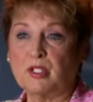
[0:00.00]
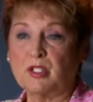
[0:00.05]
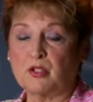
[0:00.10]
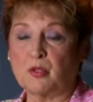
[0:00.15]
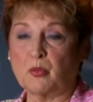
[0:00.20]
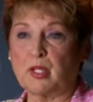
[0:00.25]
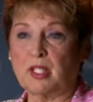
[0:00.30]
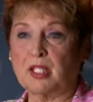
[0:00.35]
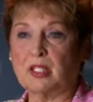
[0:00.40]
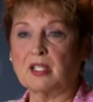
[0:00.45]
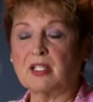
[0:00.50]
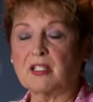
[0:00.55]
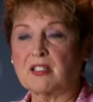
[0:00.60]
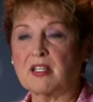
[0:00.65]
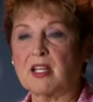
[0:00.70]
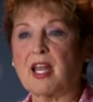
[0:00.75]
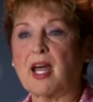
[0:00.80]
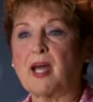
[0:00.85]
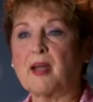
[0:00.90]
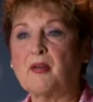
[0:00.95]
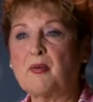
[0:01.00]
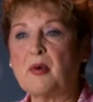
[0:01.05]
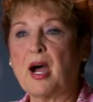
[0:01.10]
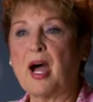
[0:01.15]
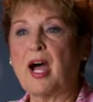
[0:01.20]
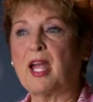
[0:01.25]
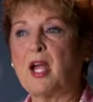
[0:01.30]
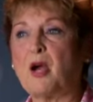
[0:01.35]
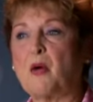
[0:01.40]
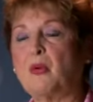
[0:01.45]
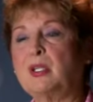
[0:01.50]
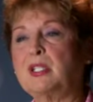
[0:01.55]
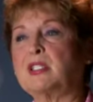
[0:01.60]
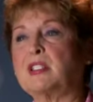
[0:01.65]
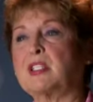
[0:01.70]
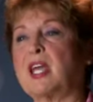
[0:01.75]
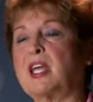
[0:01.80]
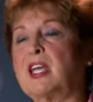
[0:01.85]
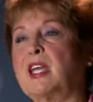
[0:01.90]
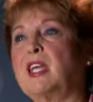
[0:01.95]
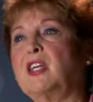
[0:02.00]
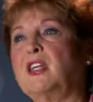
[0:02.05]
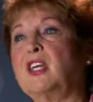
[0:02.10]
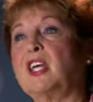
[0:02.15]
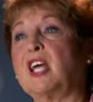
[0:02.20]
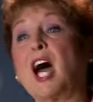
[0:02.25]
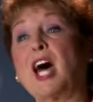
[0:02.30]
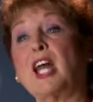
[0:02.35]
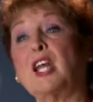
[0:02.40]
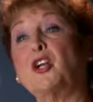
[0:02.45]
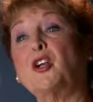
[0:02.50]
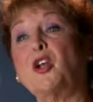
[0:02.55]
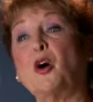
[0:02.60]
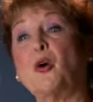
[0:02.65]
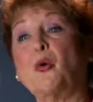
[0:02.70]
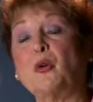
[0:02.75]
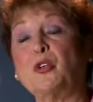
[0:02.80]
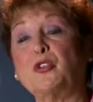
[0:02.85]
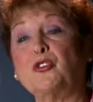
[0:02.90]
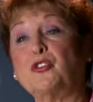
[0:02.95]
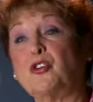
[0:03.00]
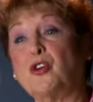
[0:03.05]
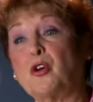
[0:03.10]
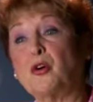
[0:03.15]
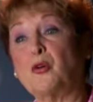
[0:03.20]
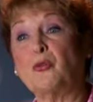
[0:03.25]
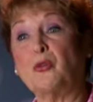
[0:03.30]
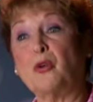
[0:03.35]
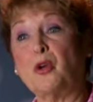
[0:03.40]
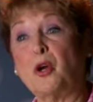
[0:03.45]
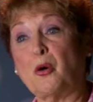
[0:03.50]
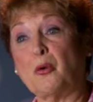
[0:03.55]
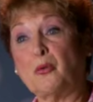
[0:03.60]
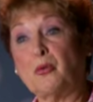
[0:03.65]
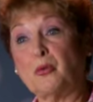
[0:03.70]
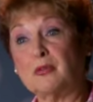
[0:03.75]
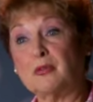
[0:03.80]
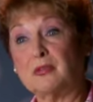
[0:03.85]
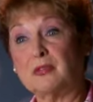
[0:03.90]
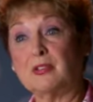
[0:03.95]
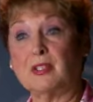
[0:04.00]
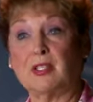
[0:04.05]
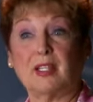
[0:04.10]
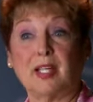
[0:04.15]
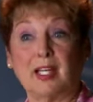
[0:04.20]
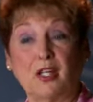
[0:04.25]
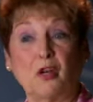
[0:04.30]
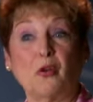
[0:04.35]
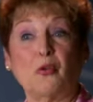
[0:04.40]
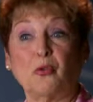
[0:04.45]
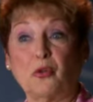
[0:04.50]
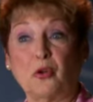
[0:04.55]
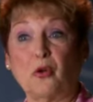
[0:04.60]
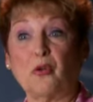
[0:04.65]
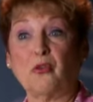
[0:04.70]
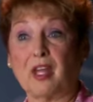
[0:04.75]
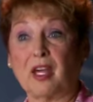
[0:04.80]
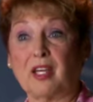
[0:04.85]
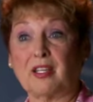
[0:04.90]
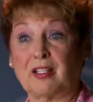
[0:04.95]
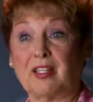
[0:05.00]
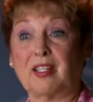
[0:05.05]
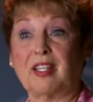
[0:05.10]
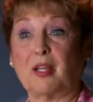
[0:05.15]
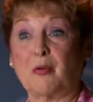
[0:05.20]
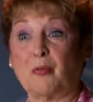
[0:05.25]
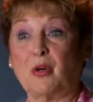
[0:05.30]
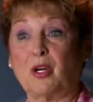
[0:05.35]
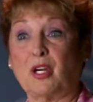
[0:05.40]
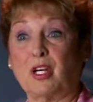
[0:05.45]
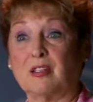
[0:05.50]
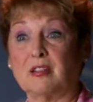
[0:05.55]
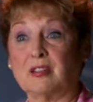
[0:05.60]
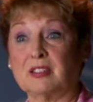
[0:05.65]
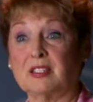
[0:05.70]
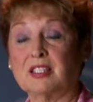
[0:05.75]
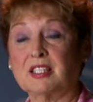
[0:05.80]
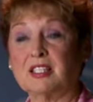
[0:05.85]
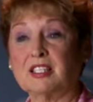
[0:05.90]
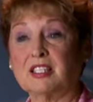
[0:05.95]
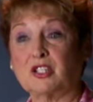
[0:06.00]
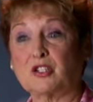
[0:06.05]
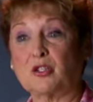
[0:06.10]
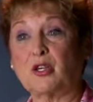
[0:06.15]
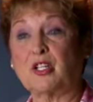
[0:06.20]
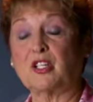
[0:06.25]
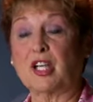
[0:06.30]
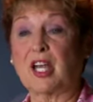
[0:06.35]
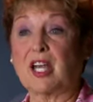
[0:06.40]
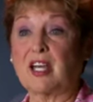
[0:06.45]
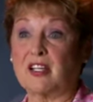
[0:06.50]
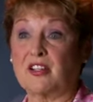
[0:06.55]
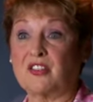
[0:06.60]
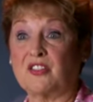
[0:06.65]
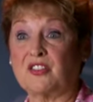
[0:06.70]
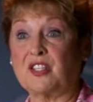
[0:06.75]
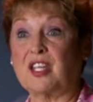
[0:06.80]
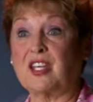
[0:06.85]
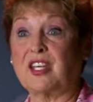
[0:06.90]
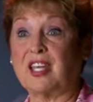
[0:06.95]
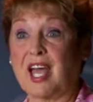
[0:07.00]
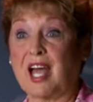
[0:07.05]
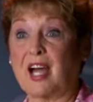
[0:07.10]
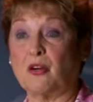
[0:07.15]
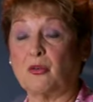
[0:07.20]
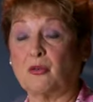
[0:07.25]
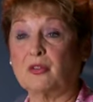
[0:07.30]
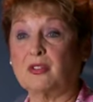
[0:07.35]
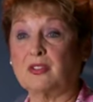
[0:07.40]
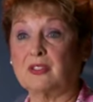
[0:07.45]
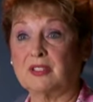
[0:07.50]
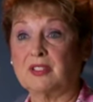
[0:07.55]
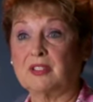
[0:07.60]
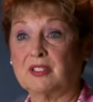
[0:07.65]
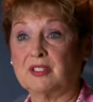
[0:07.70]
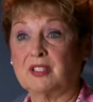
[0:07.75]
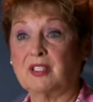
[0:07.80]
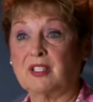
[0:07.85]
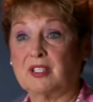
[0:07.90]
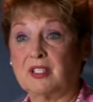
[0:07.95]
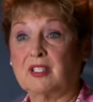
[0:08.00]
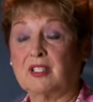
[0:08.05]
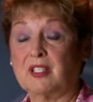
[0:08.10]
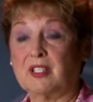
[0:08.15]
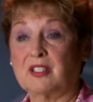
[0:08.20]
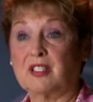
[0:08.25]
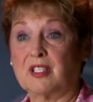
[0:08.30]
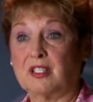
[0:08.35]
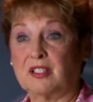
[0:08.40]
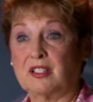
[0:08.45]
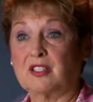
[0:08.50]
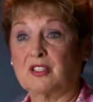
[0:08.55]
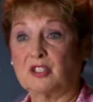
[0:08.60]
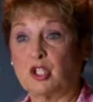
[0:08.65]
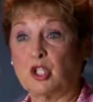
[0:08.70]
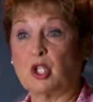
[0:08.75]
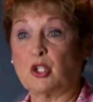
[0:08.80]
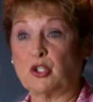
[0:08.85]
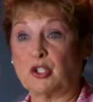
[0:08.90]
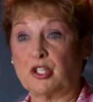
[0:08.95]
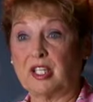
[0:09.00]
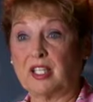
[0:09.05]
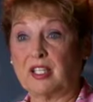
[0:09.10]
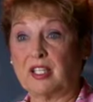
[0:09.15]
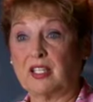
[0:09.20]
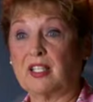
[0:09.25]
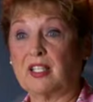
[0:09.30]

it's a weakness, and I I always say you got to know what you don't know, and I don't know that that well. So I kind of seek out learning